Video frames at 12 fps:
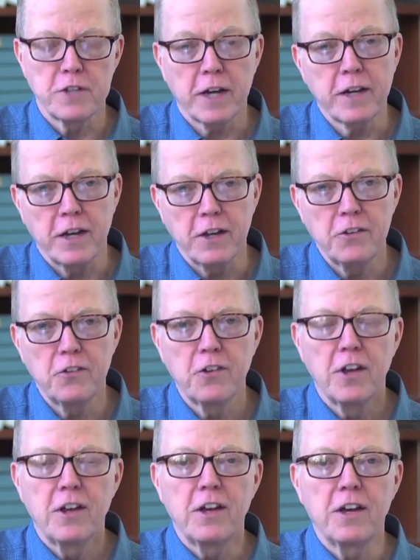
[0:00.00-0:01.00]
decades,
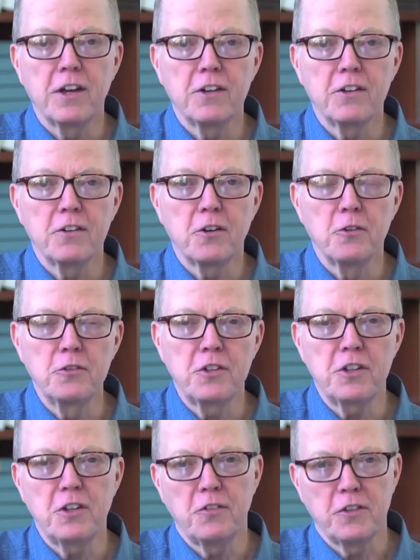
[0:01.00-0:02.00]
and
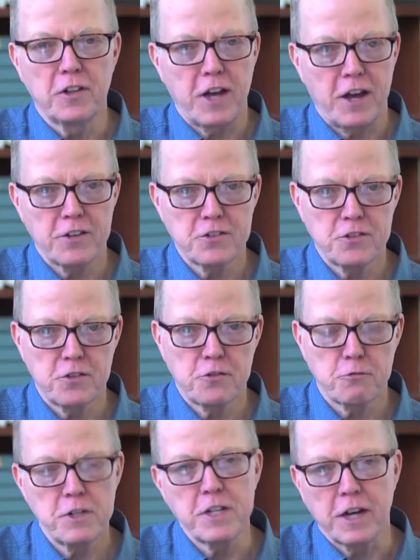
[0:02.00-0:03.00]
only in the last
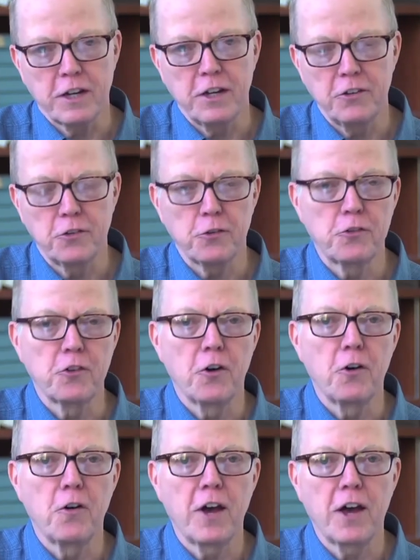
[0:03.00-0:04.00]
3 decades or
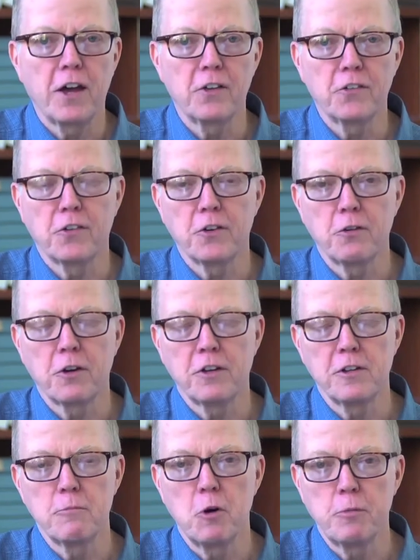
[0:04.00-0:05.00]
so has the
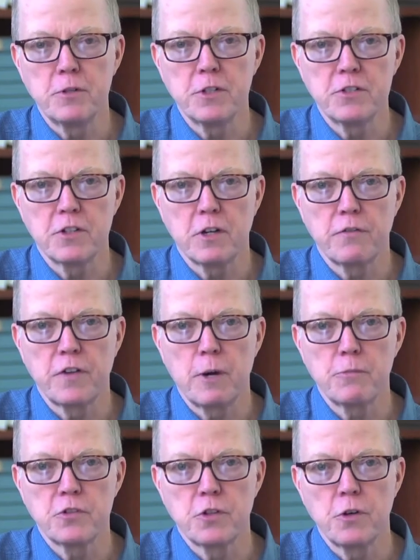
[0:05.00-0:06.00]
curriculum opened itself
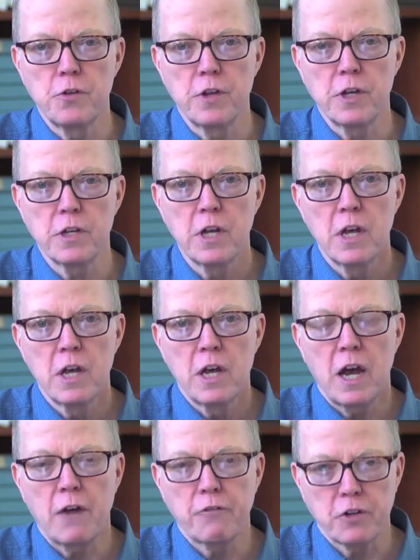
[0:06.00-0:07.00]
up so that
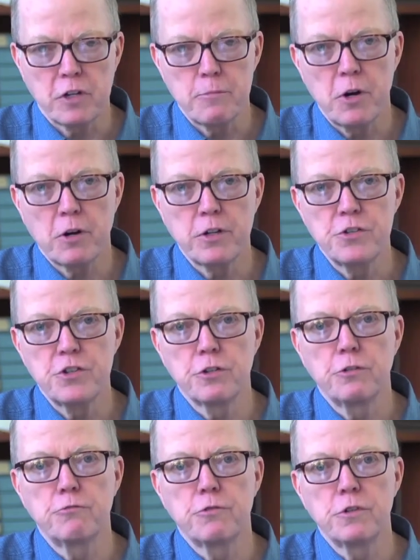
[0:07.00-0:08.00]
African American
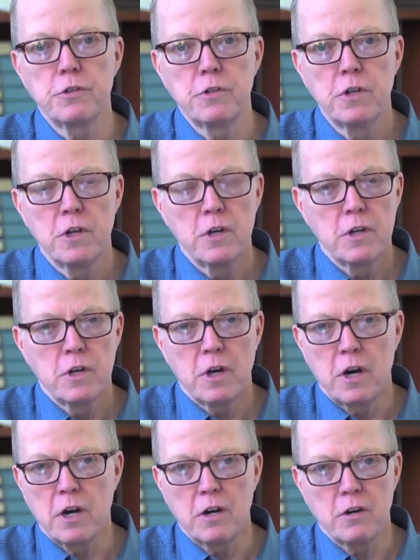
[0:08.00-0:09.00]
children,
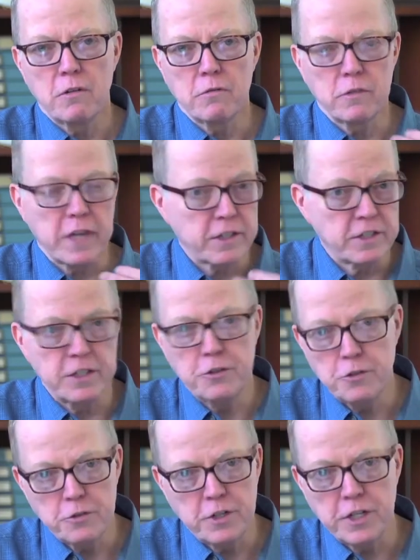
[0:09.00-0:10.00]

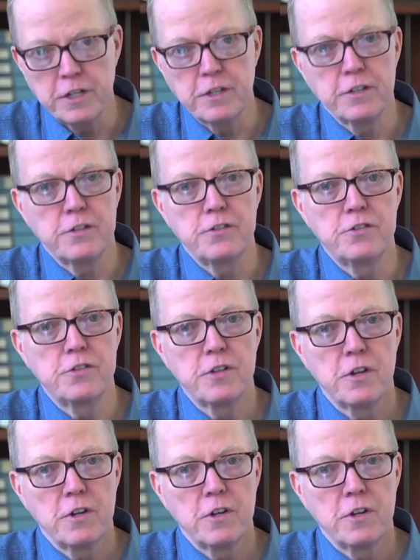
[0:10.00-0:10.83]
Latino kids,